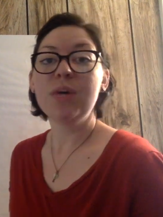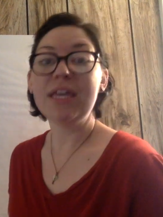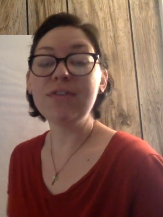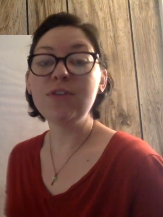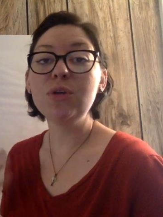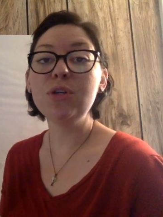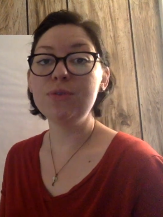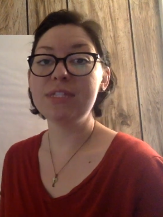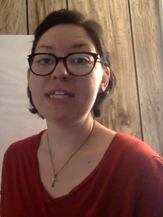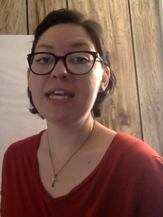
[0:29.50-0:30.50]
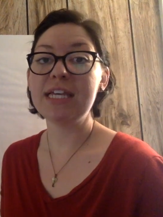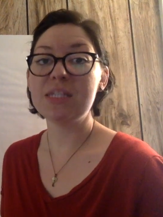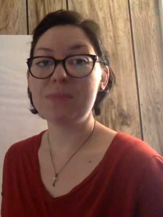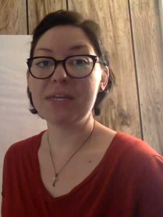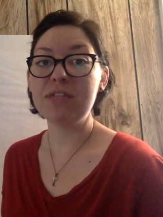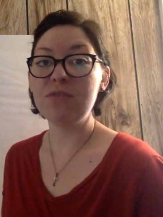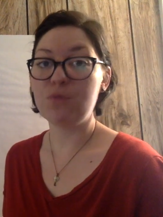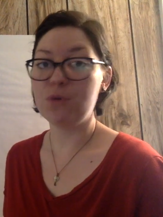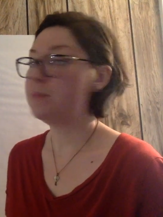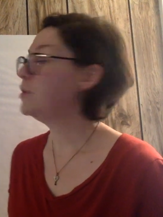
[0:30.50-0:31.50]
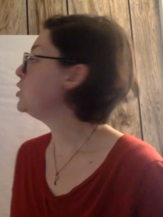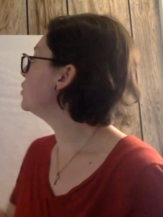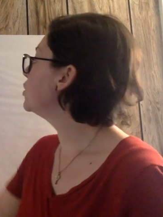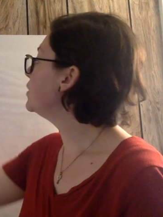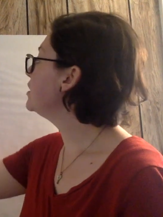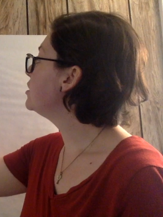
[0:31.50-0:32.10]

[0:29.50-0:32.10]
If you are using expanded form, you are going